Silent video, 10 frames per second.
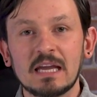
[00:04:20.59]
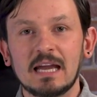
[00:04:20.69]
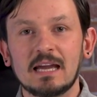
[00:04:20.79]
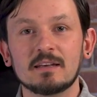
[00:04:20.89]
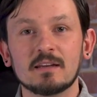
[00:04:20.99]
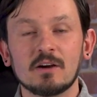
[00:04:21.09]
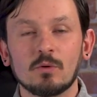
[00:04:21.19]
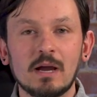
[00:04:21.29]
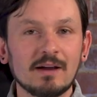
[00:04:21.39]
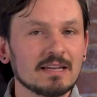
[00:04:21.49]
And
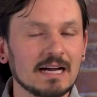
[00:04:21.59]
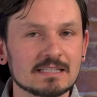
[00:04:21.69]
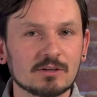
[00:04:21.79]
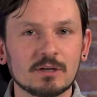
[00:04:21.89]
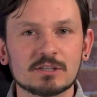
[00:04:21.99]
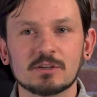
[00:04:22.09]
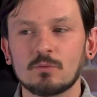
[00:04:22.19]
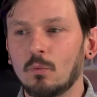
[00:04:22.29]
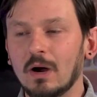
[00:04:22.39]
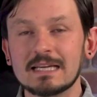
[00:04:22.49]
we have to ask the
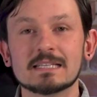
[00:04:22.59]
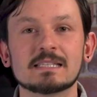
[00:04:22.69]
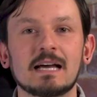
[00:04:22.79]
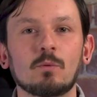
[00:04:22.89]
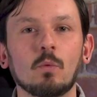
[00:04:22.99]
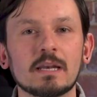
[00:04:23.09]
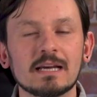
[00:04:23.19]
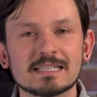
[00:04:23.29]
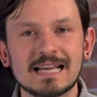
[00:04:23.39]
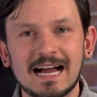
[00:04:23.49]
question, why is that? What
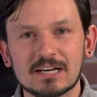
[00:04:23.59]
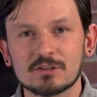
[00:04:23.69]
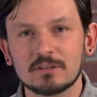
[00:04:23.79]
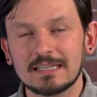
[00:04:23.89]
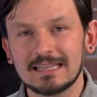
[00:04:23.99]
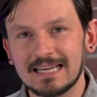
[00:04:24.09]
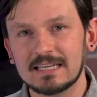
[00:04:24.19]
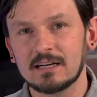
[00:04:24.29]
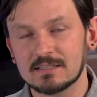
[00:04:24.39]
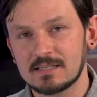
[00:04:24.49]
has actually led
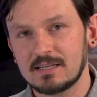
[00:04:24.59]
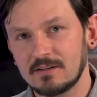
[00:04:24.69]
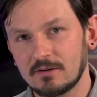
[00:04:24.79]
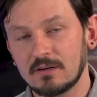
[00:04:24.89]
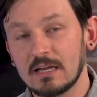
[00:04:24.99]
us here?